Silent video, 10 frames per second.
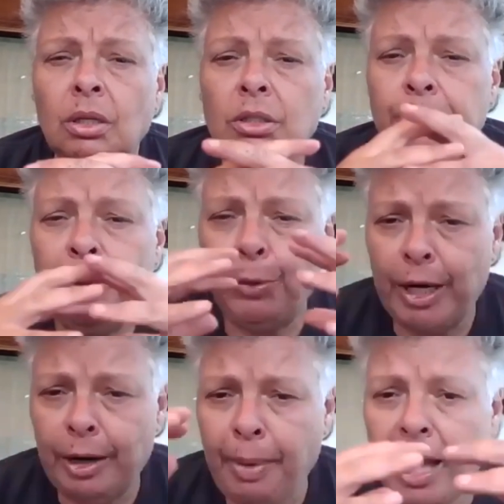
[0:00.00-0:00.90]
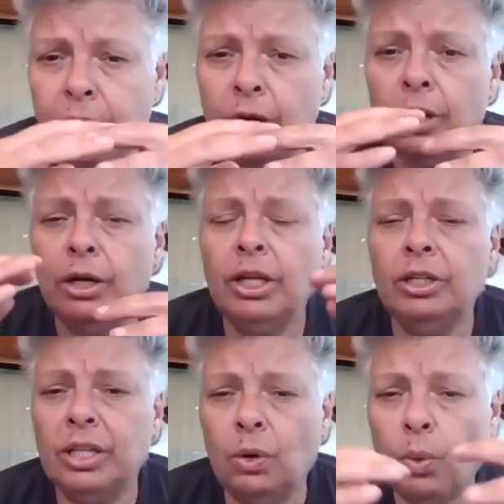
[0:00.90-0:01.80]
Spirit and matter,
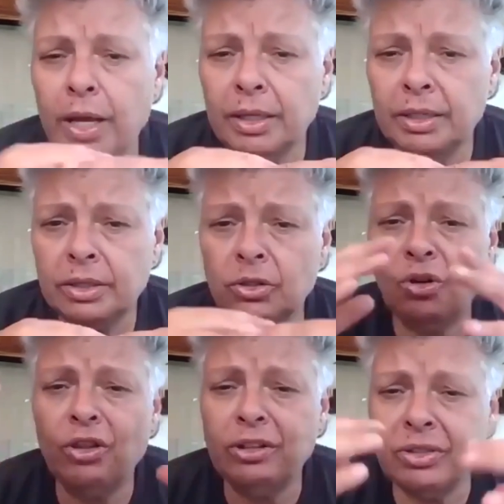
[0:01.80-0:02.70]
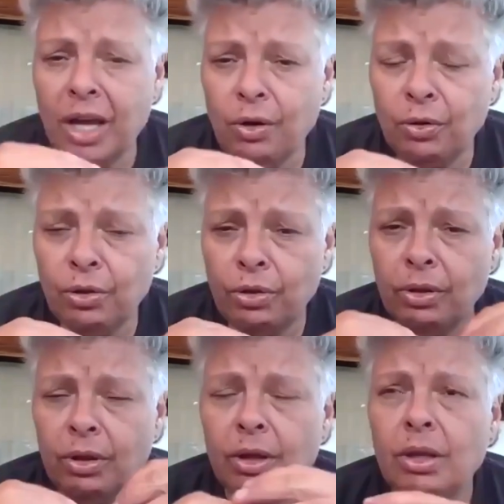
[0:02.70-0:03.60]
east and west, north and south.
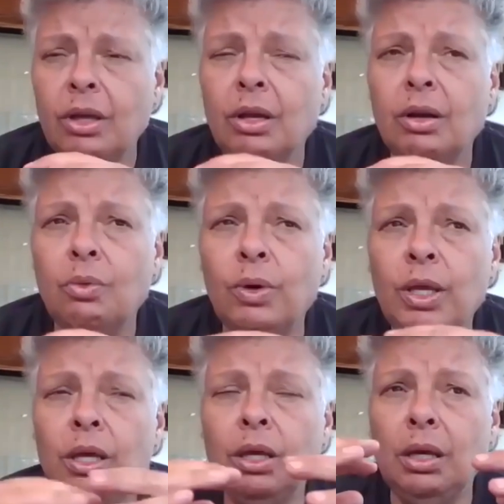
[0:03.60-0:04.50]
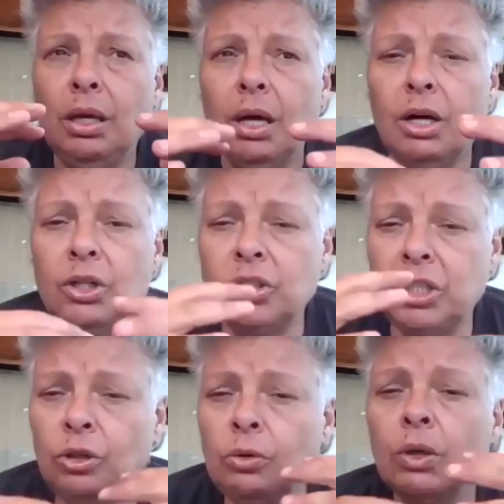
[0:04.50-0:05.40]
We are
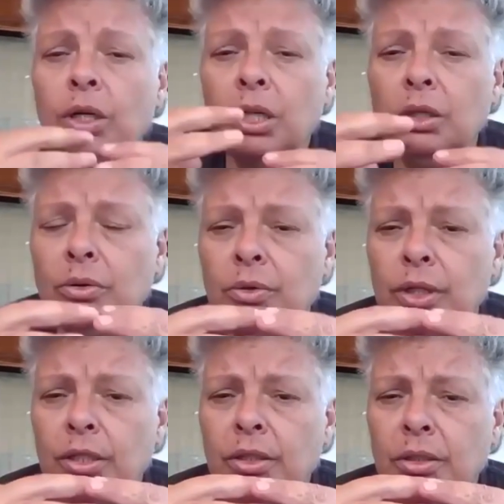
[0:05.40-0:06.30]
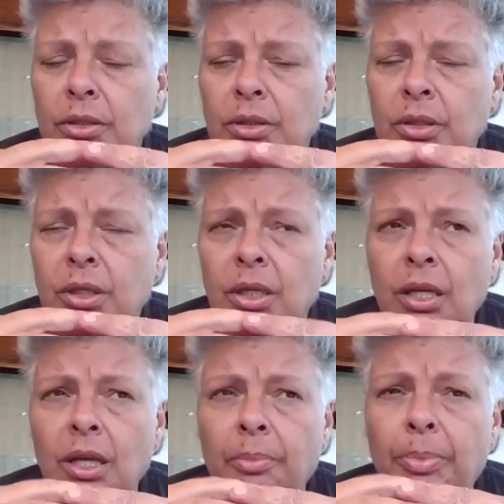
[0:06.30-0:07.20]
still working through it,
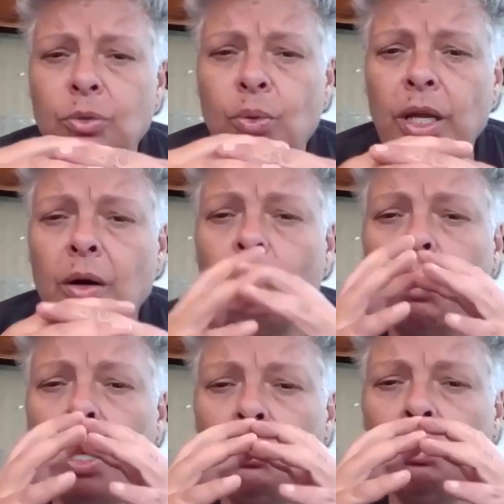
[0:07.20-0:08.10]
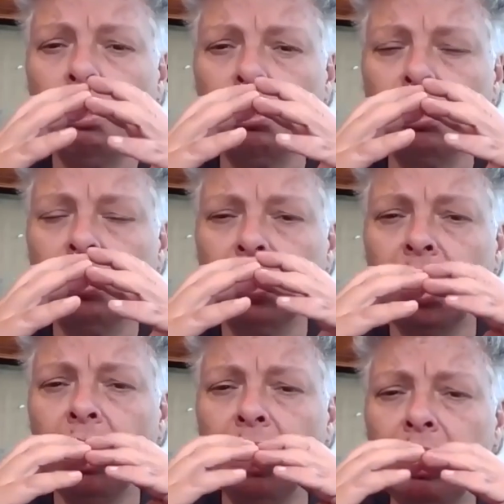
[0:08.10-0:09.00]
but we are one world,
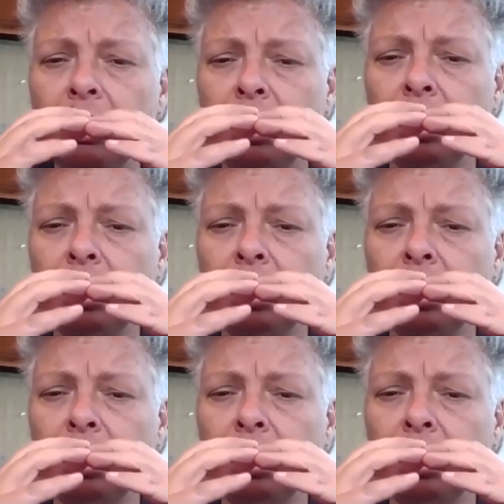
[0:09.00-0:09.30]
and